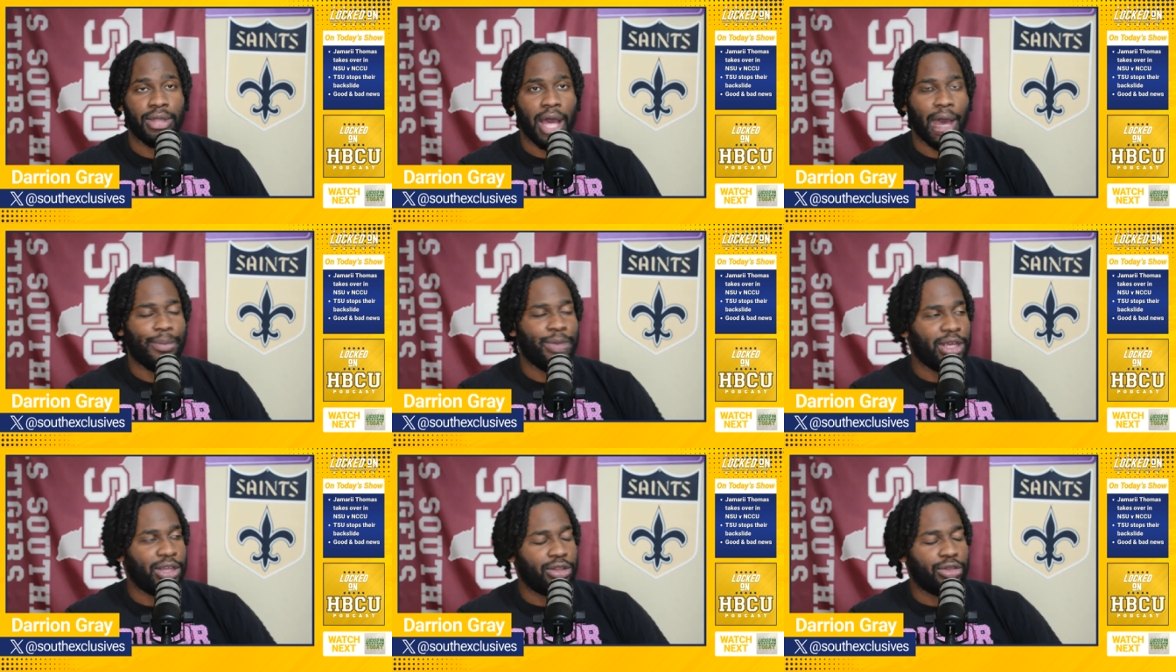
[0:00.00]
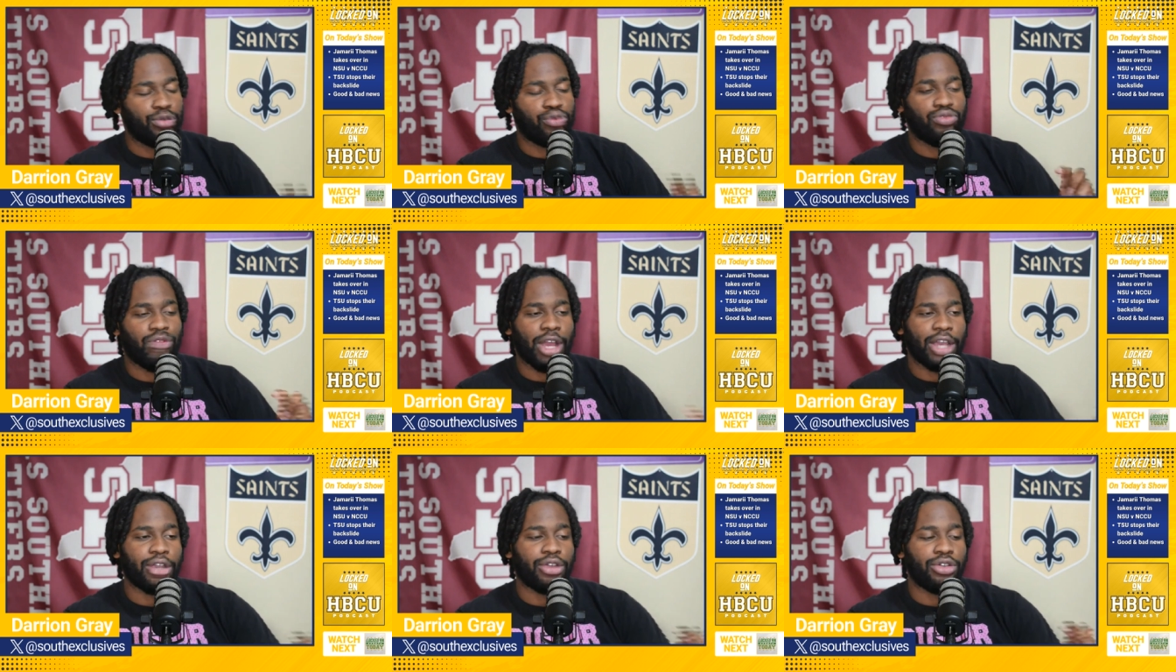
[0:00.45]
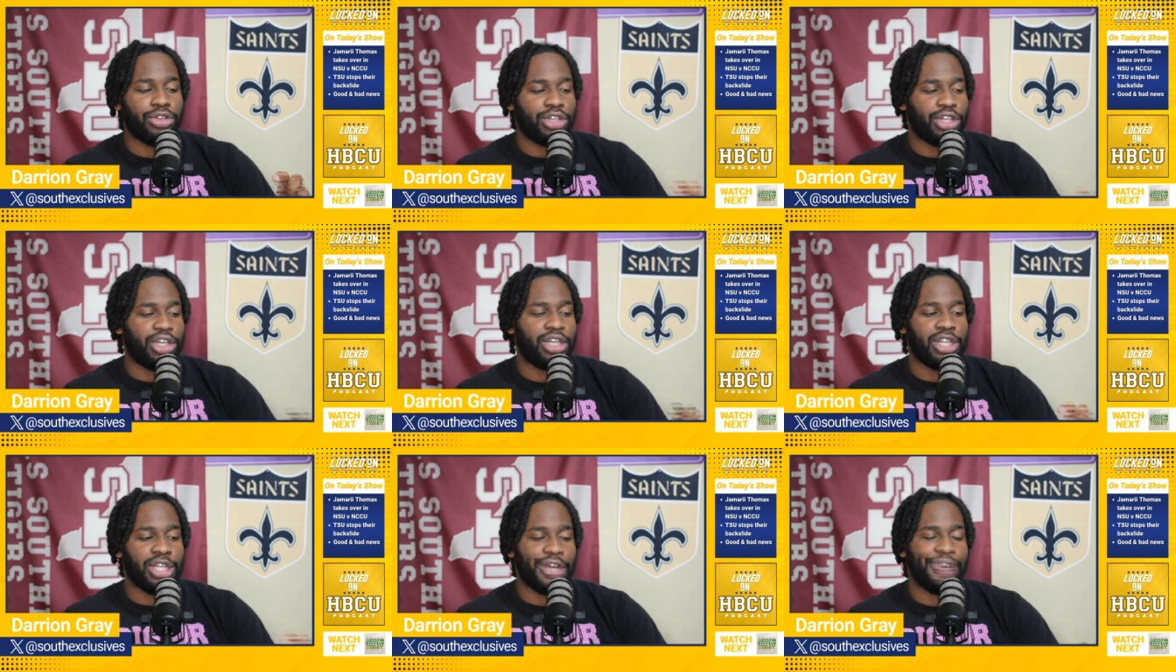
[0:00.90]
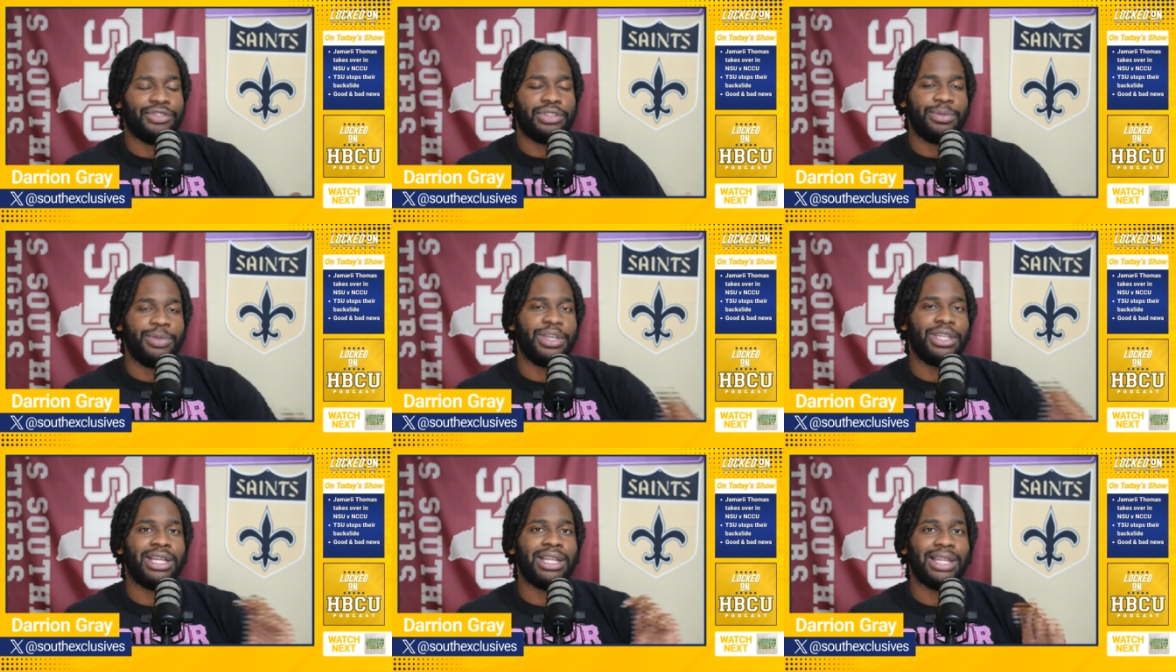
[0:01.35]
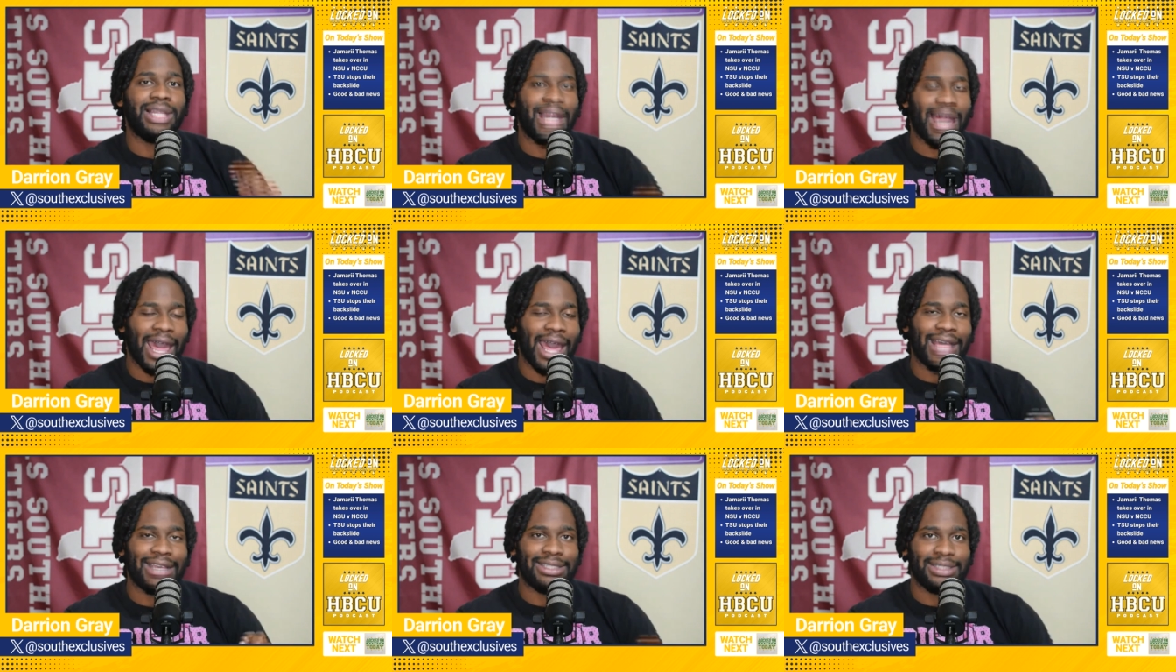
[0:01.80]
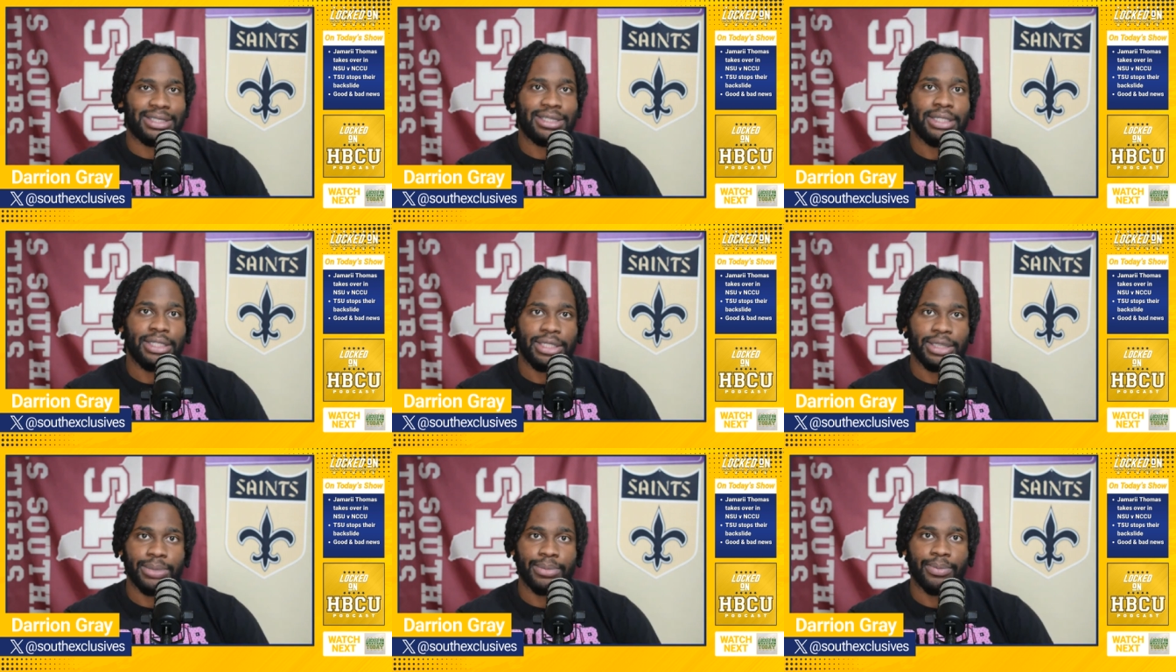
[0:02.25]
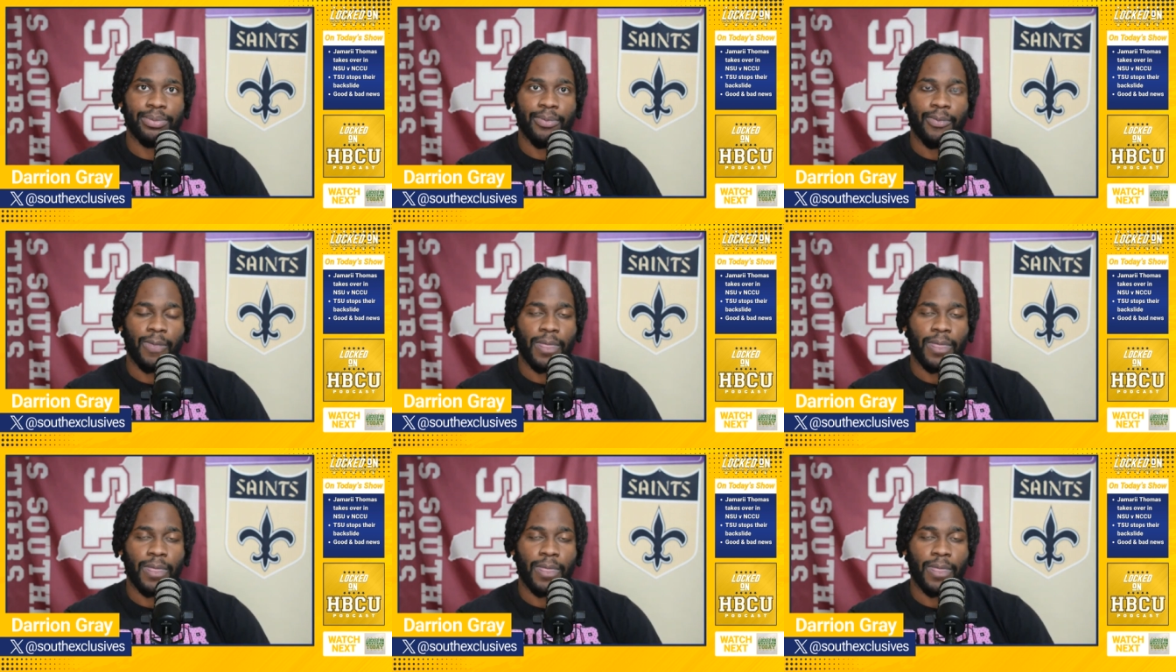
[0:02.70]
I mean, the record good enough to be the last team